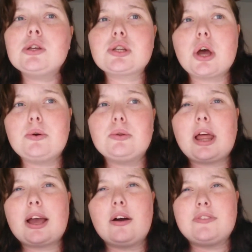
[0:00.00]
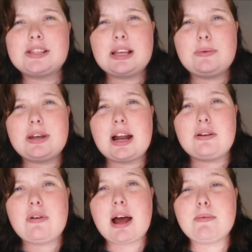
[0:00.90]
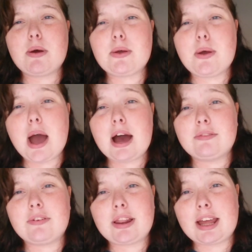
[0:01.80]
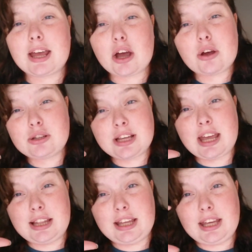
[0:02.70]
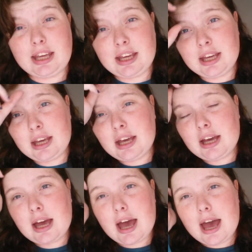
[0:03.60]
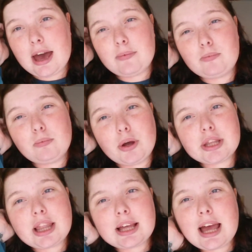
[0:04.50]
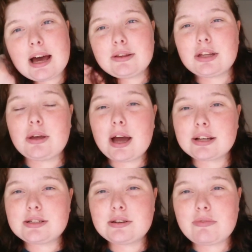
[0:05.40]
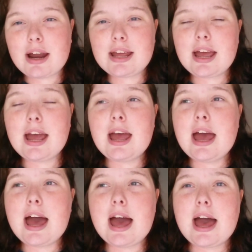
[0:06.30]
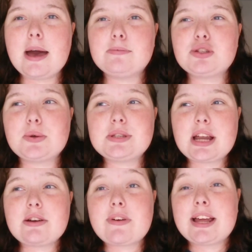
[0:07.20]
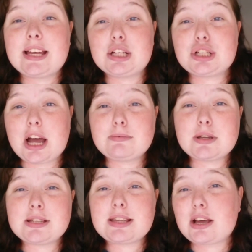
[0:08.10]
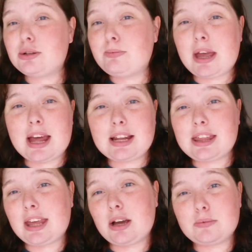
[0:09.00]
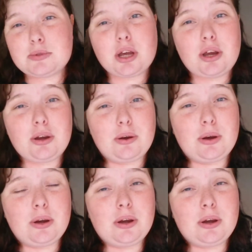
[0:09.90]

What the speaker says: So, like, obviously with NaNoWriMo you have like a daily word count that you had to write. So instead of writing in chapters that could be anything up to